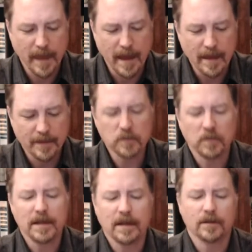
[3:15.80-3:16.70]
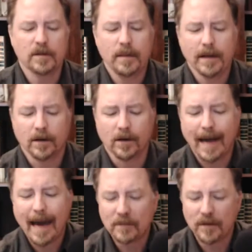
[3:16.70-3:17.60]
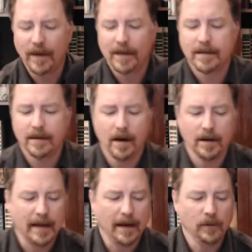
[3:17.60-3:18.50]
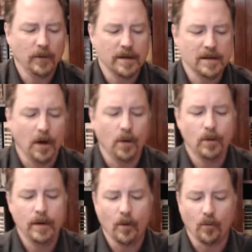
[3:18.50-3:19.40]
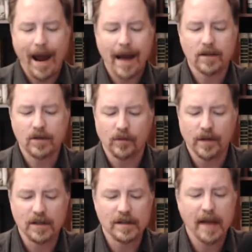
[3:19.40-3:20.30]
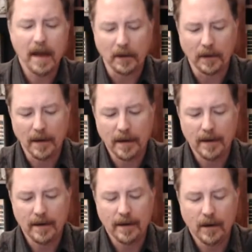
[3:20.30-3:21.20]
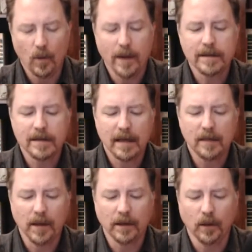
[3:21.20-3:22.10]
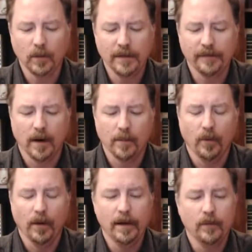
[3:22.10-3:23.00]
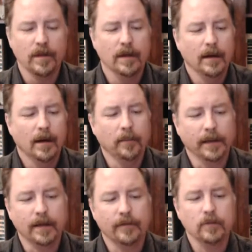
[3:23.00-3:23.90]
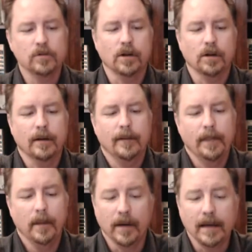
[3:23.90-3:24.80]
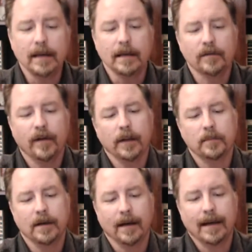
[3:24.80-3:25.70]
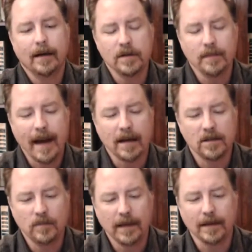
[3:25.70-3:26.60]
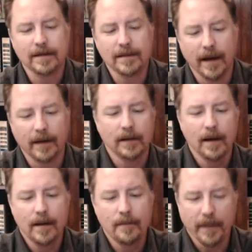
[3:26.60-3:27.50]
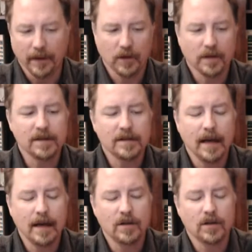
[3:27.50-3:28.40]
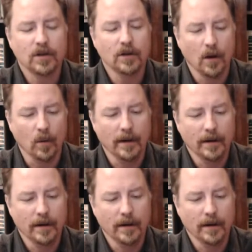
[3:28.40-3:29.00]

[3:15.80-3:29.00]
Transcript: This particular speaker captivates the young Dale with his own rags to riches tale. Once he'd been a lowly farm boy with a bleak future, but he developed a charismatic speaking style and took the stage at Chautauqua.